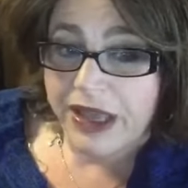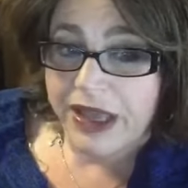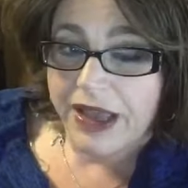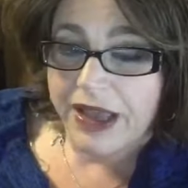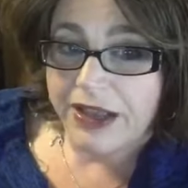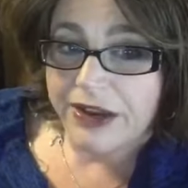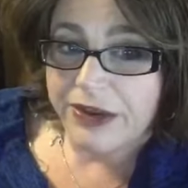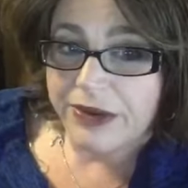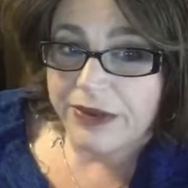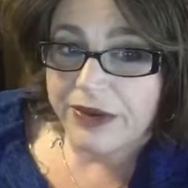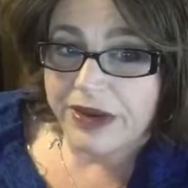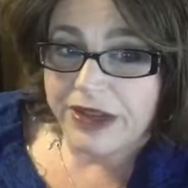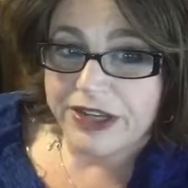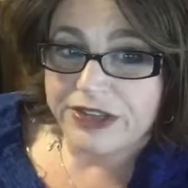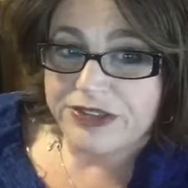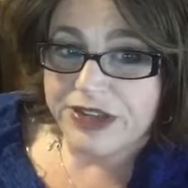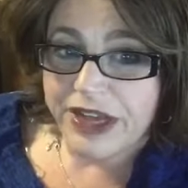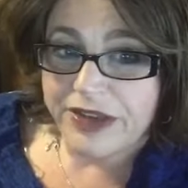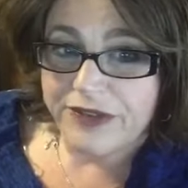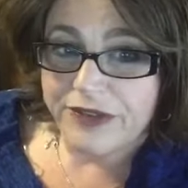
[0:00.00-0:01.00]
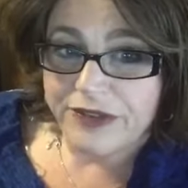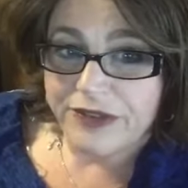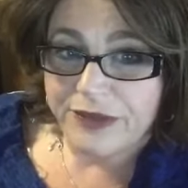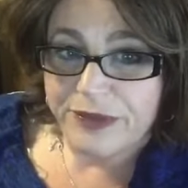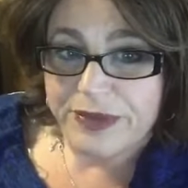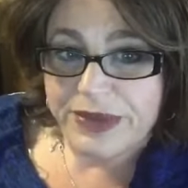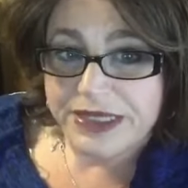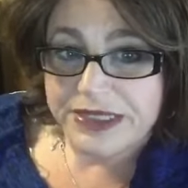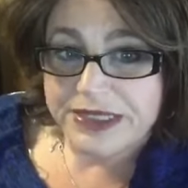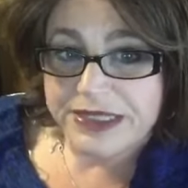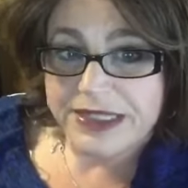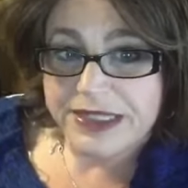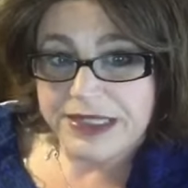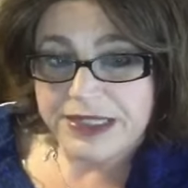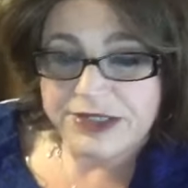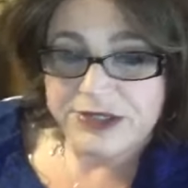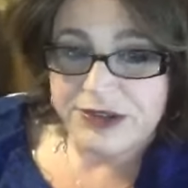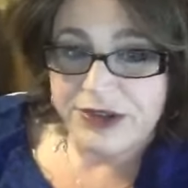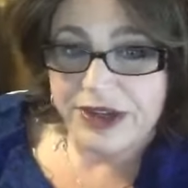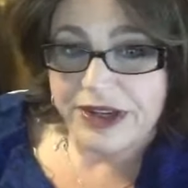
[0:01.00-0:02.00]
I know when I travel for
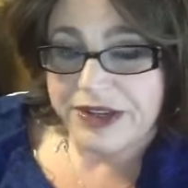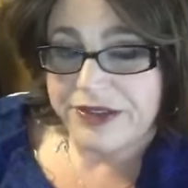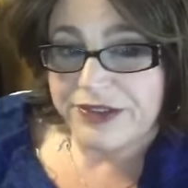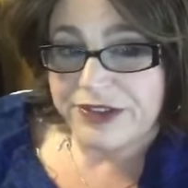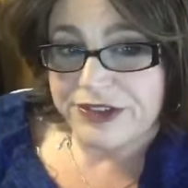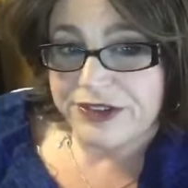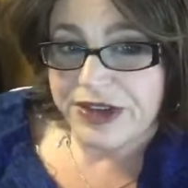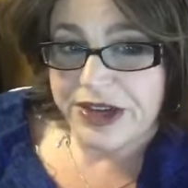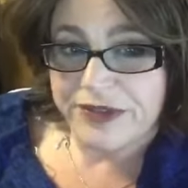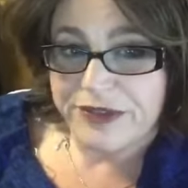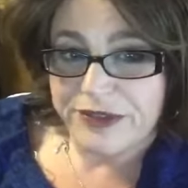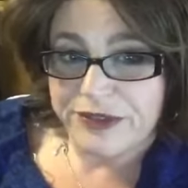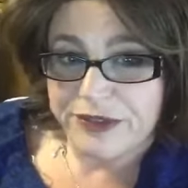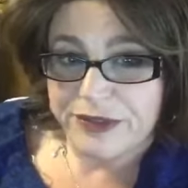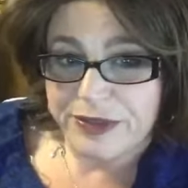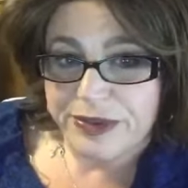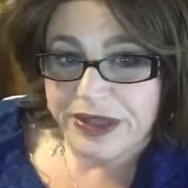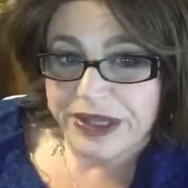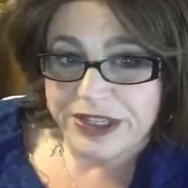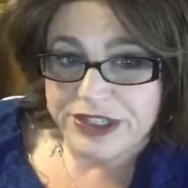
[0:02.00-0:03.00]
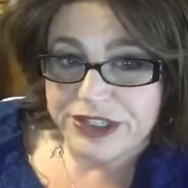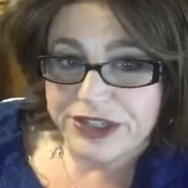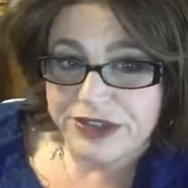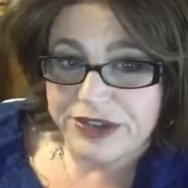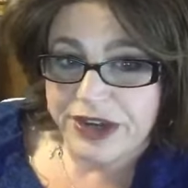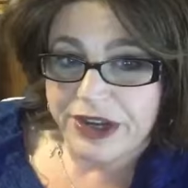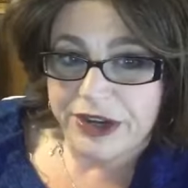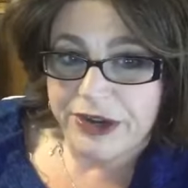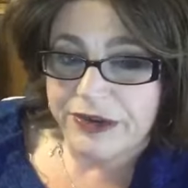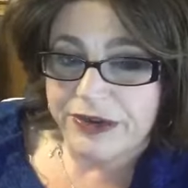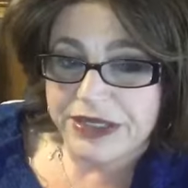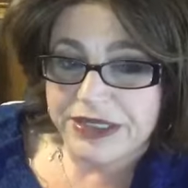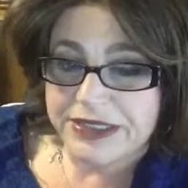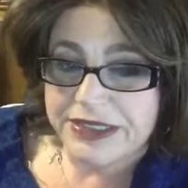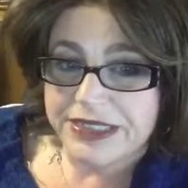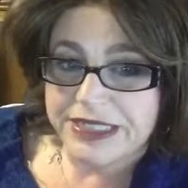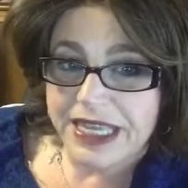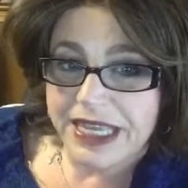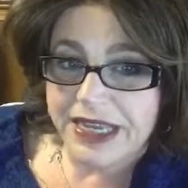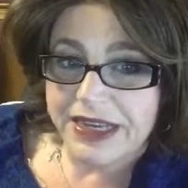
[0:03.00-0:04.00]
business or I even travel for pleasure, I always
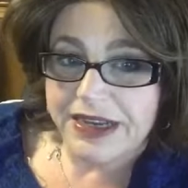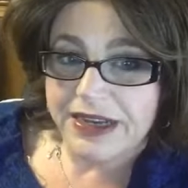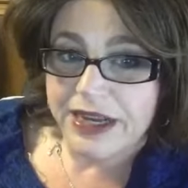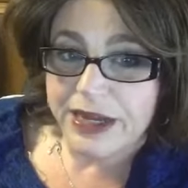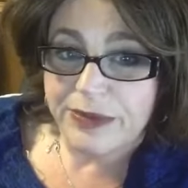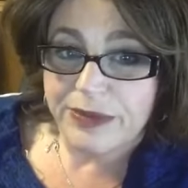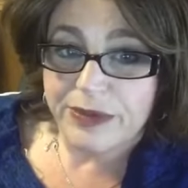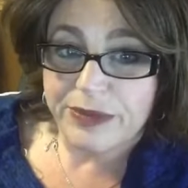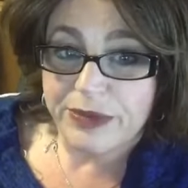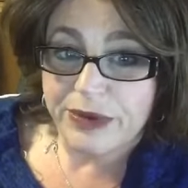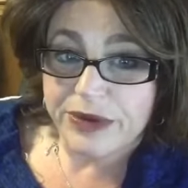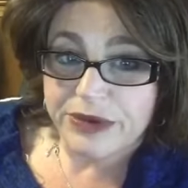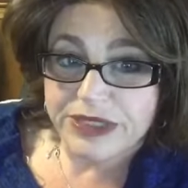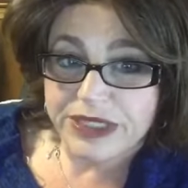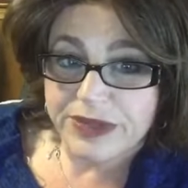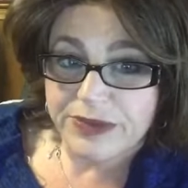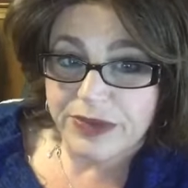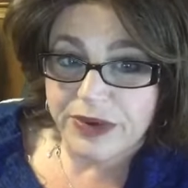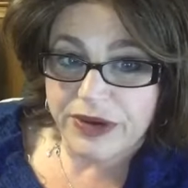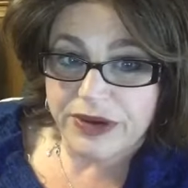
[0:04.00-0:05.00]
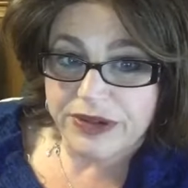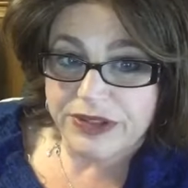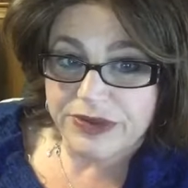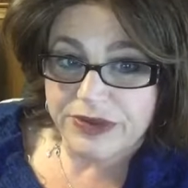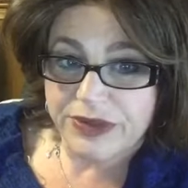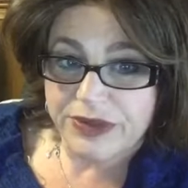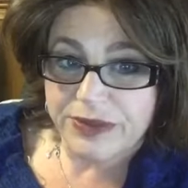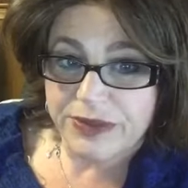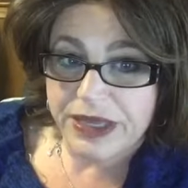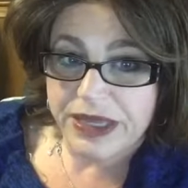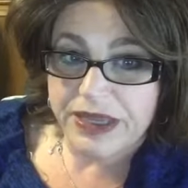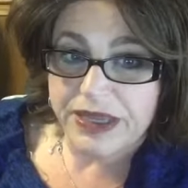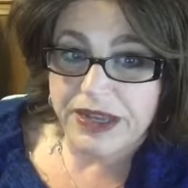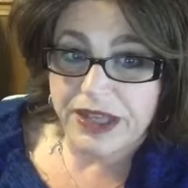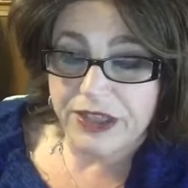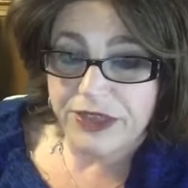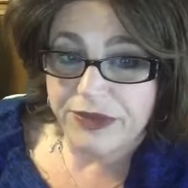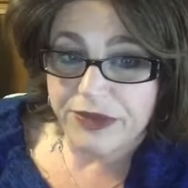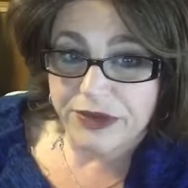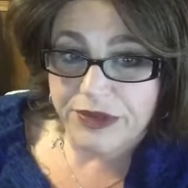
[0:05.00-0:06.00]
take a couple of protein bars with me and I
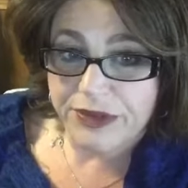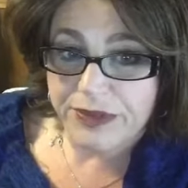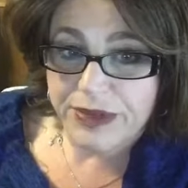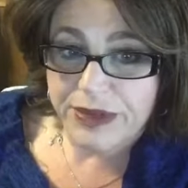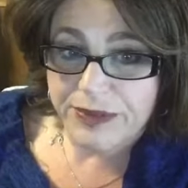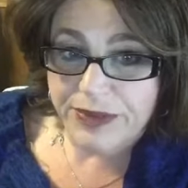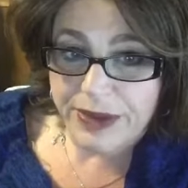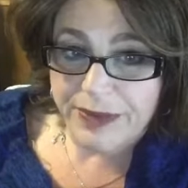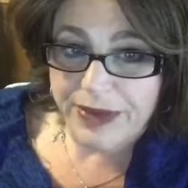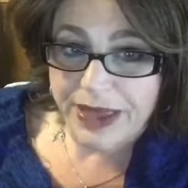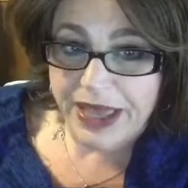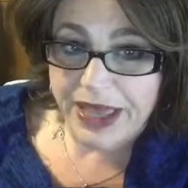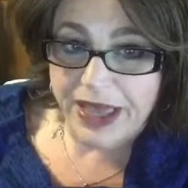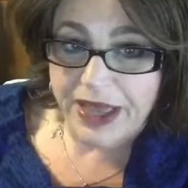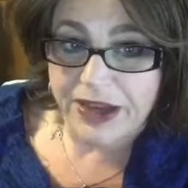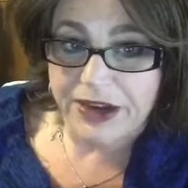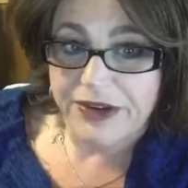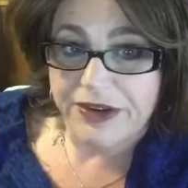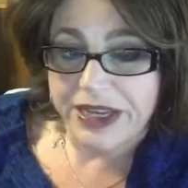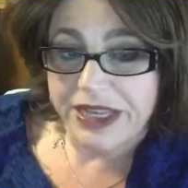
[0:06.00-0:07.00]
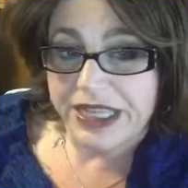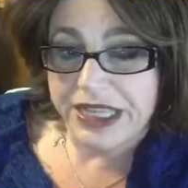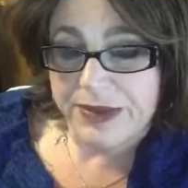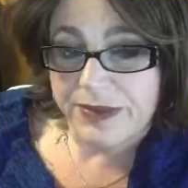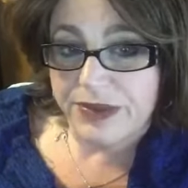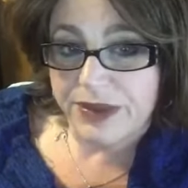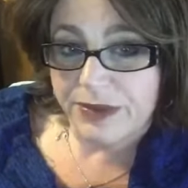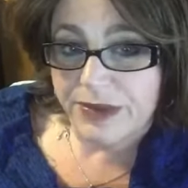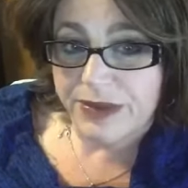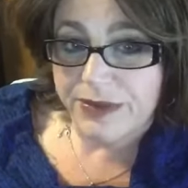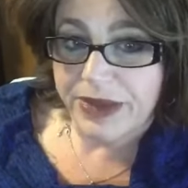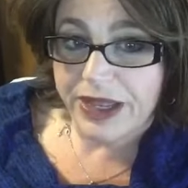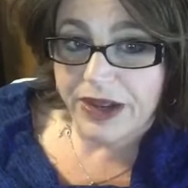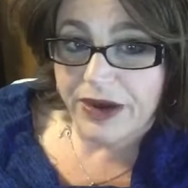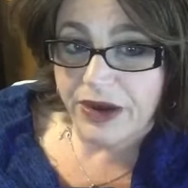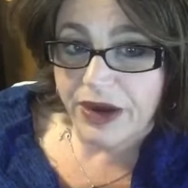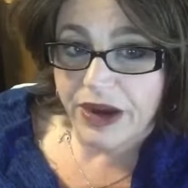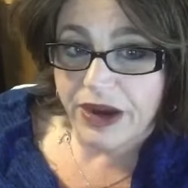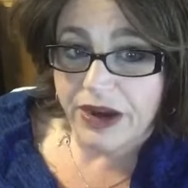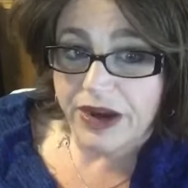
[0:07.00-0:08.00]
throw them in my bag or I keep them in my
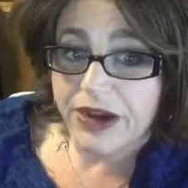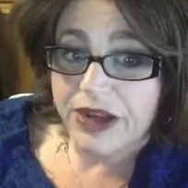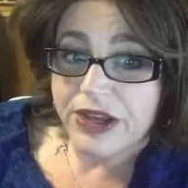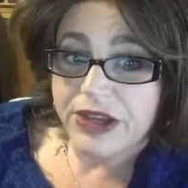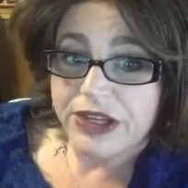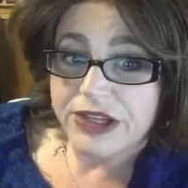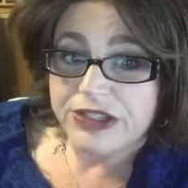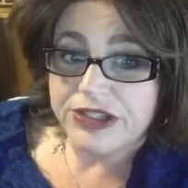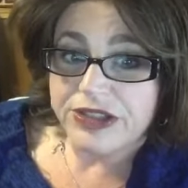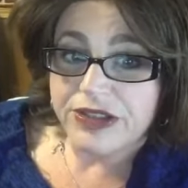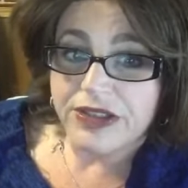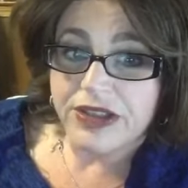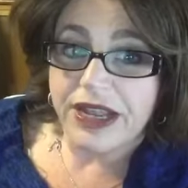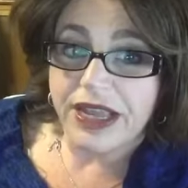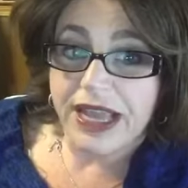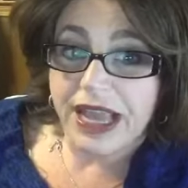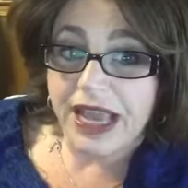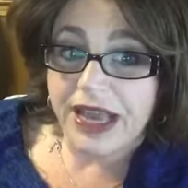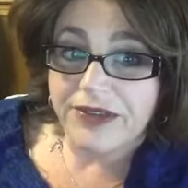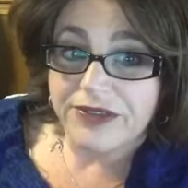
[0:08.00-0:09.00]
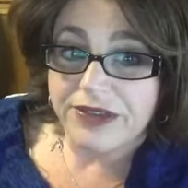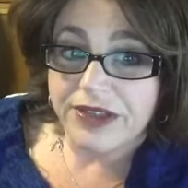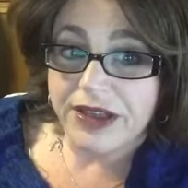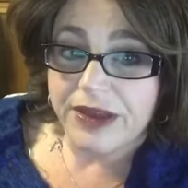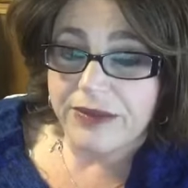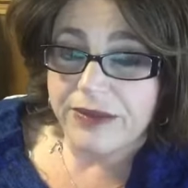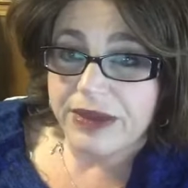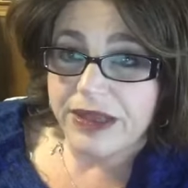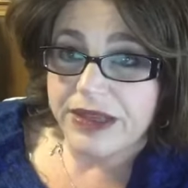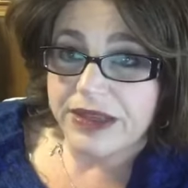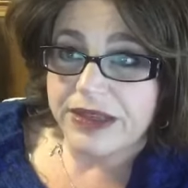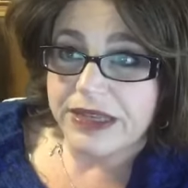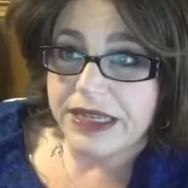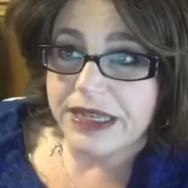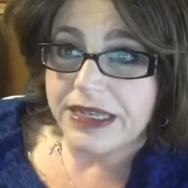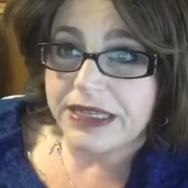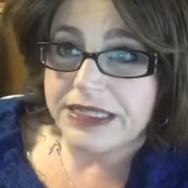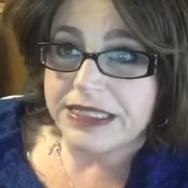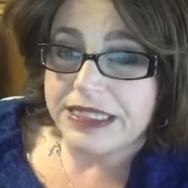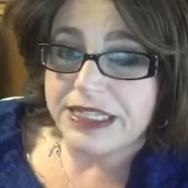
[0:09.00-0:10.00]
car so that I have them.
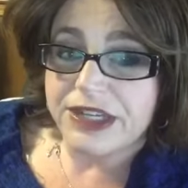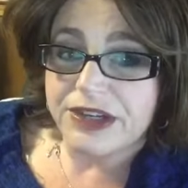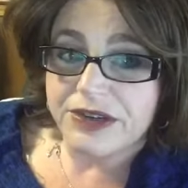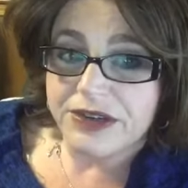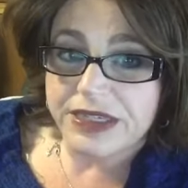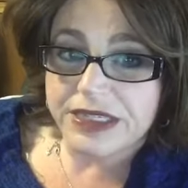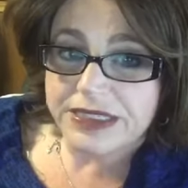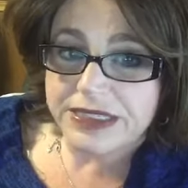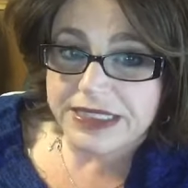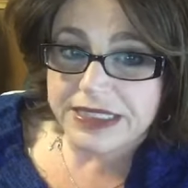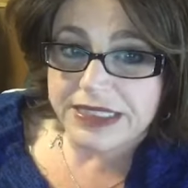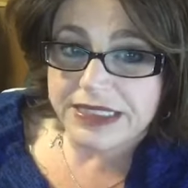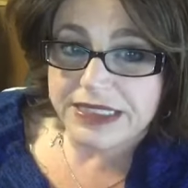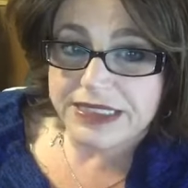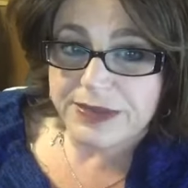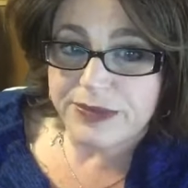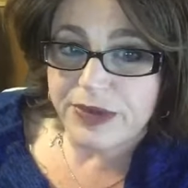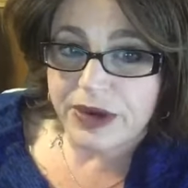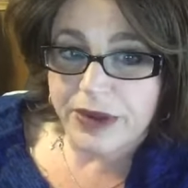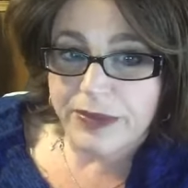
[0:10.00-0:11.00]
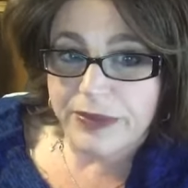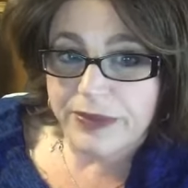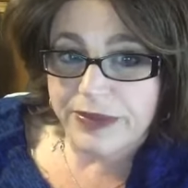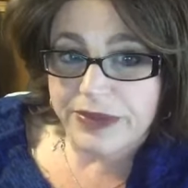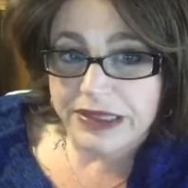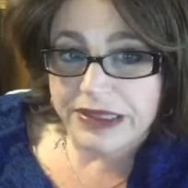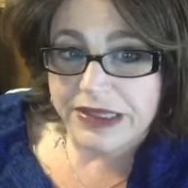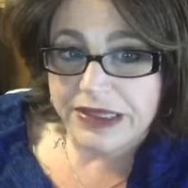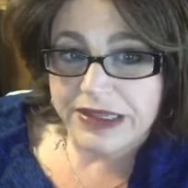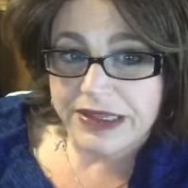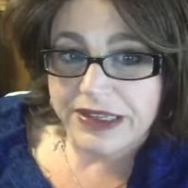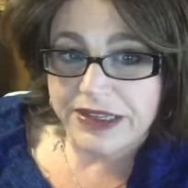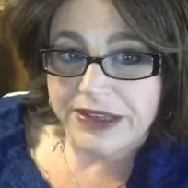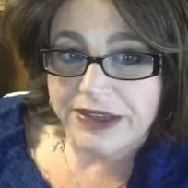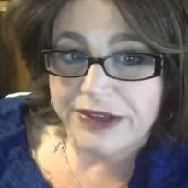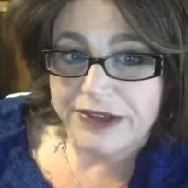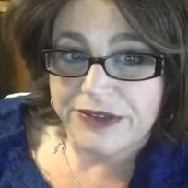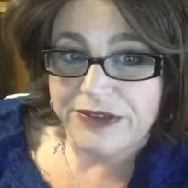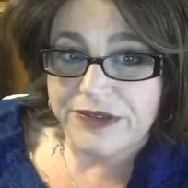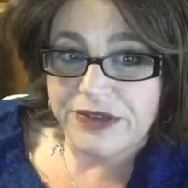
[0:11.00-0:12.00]
It decreases the probability
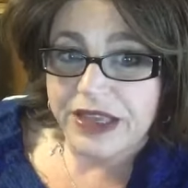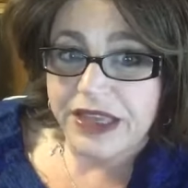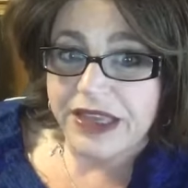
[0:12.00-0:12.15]
of